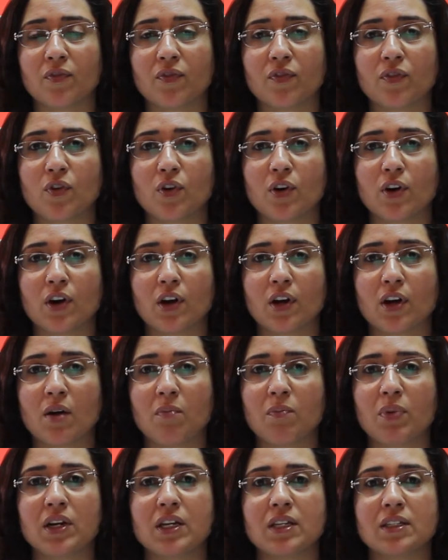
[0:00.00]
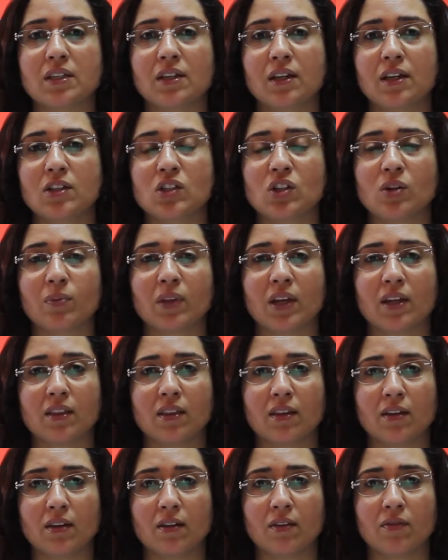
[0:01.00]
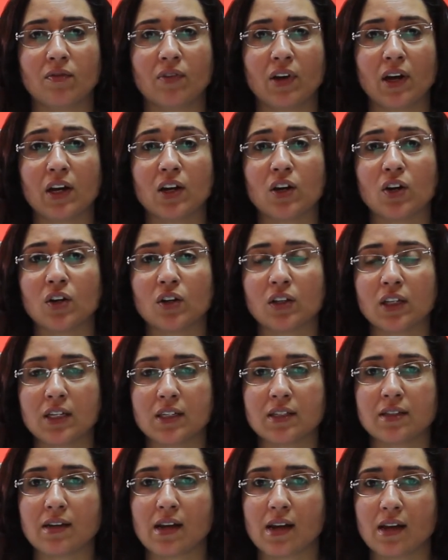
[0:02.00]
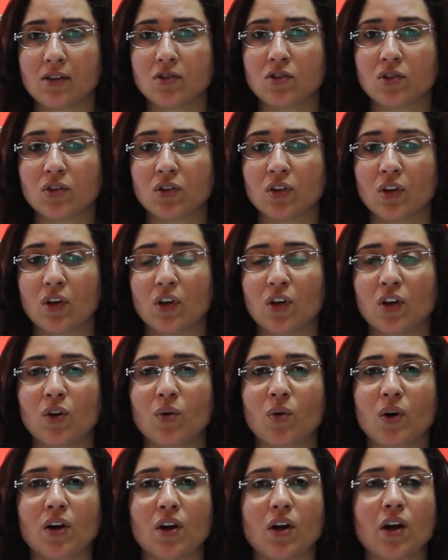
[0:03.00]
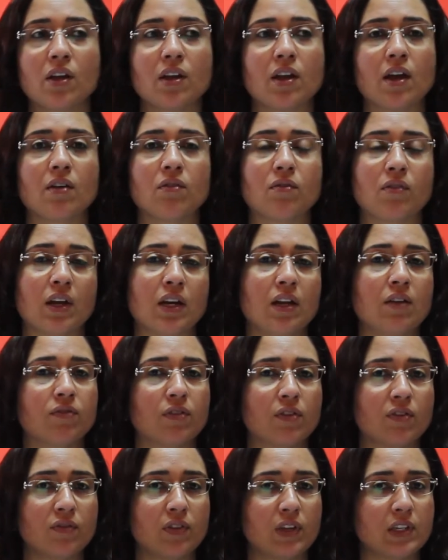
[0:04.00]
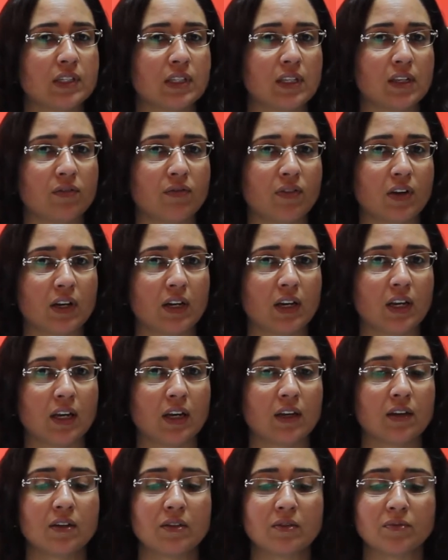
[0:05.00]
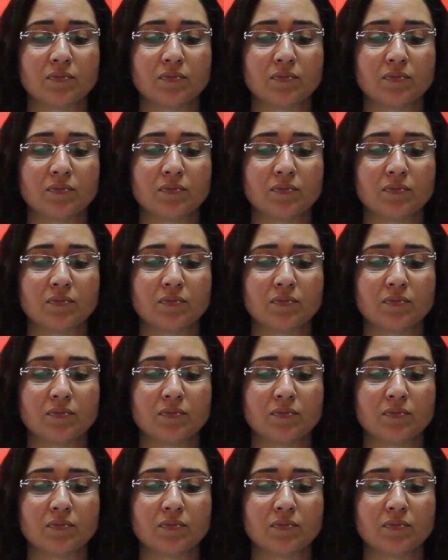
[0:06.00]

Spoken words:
for companies in Egypt at the very early stage who are not yet ready for VC funding,